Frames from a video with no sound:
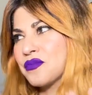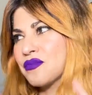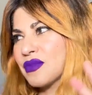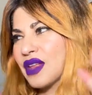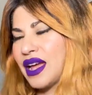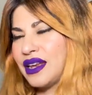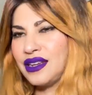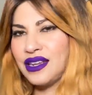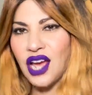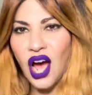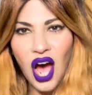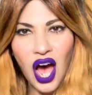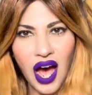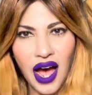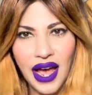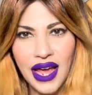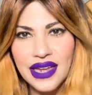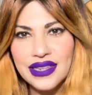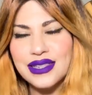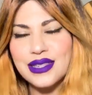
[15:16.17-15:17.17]
and
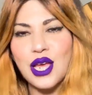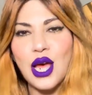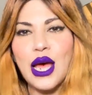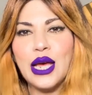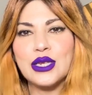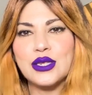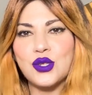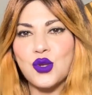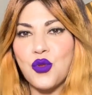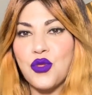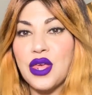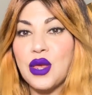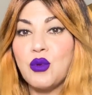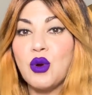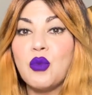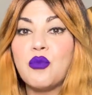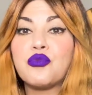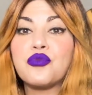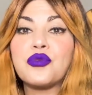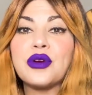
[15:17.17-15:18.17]
guides, and so they will
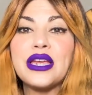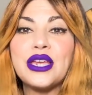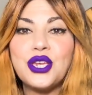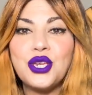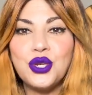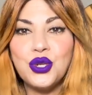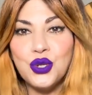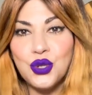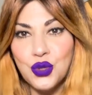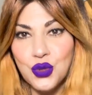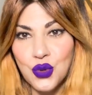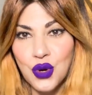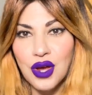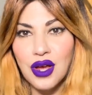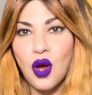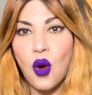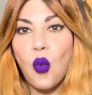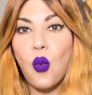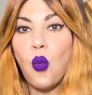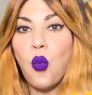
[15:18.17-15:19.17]
bring you
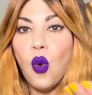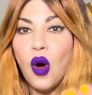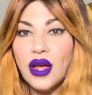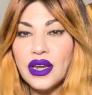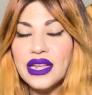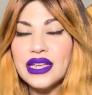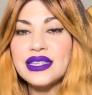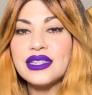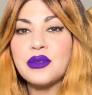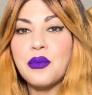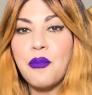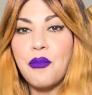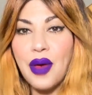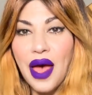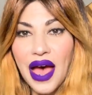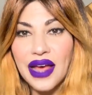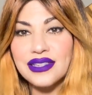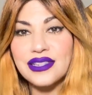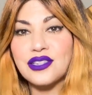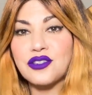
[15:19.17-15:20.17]
what is
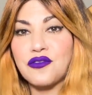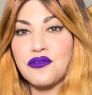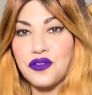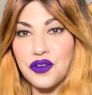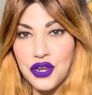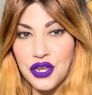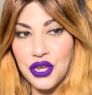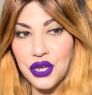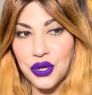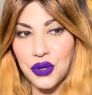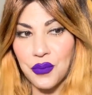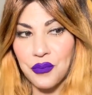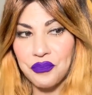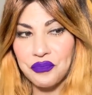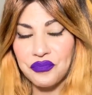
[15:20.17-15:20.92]
best for you.